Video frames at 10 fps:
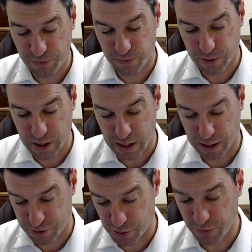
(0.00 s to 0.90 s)
a
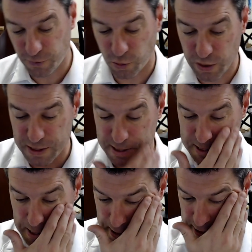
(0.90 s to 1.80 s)
truthful witness
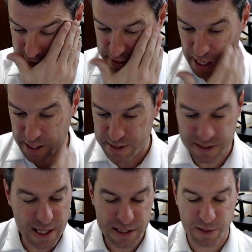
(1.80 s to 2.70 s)
gives honest
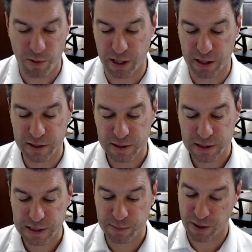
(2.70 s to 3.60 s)
testimony,
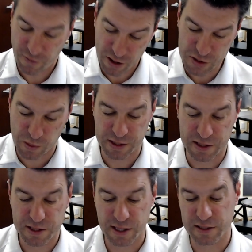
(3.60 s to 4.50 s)
but a false witness
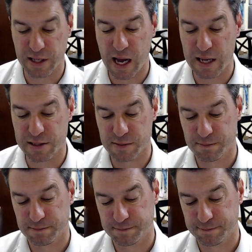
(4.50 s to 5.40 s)
tells lies.
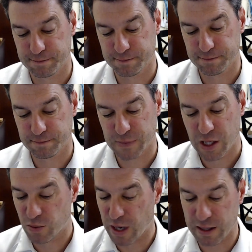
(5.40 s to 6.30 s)

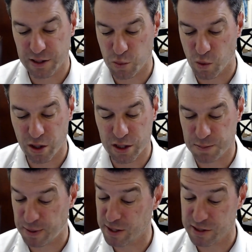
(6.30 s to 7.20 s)
Reckless words
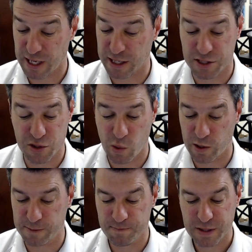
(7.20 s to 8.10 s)
pierce like a
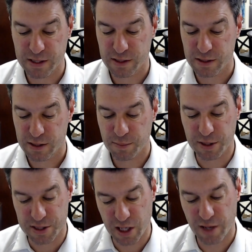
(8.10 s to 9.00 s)
sword, but the
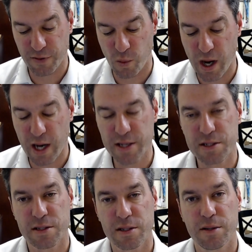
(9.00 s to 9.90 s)
tongue of the wise
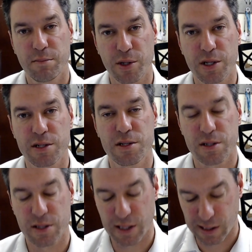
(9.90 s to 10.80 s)
brings
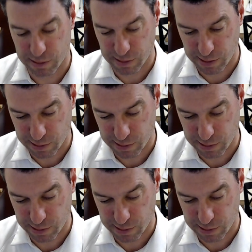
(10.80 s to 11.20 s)
healing.